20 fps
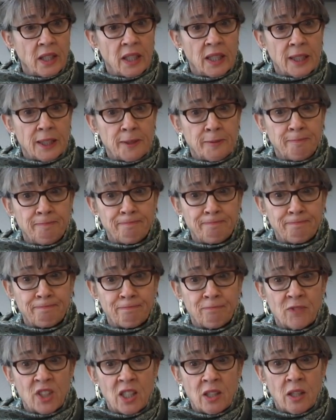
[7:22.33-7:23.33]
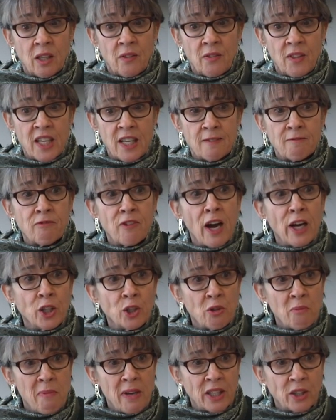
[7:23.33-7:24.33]
the
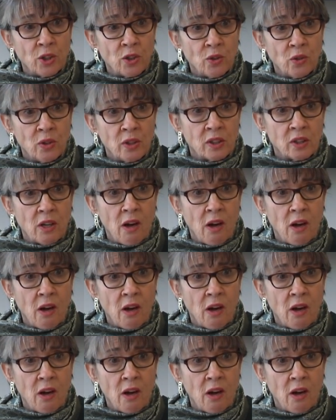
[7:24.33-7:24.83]
environmental